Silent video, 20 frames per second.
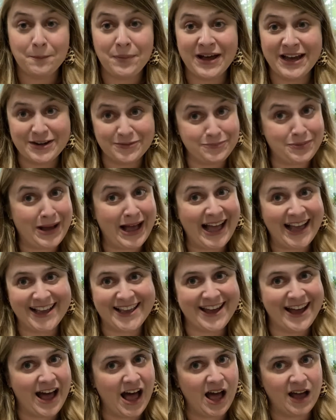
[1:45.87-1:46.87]
but by
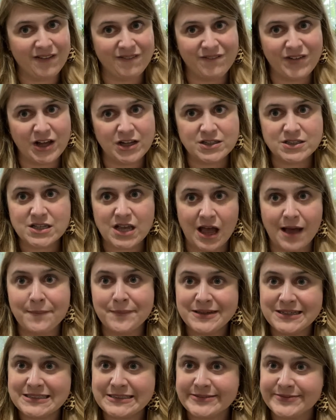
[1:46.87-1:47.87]
God, fall's
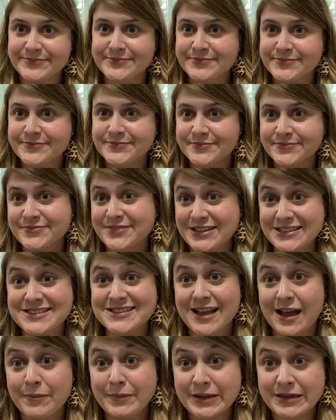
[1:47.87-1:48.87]
coming. Fall's
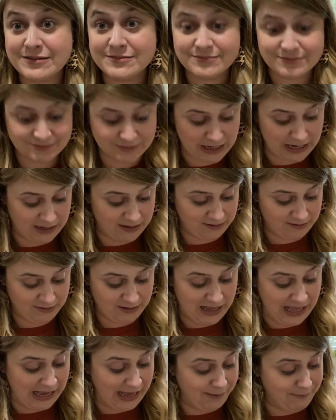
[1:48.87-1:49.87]
coming, right?
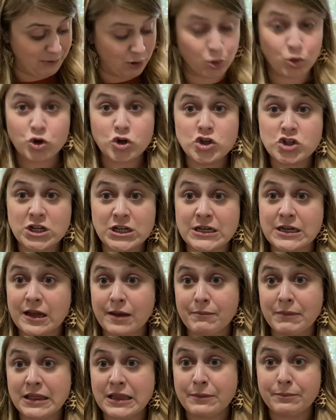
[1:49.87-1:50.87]
I got my orange on, I got
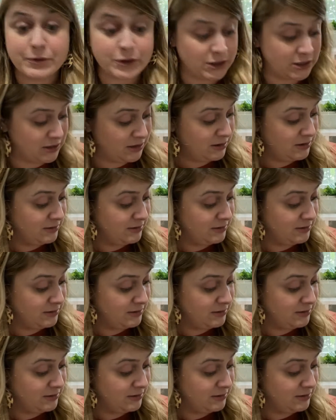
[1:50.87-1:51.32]
my leopard.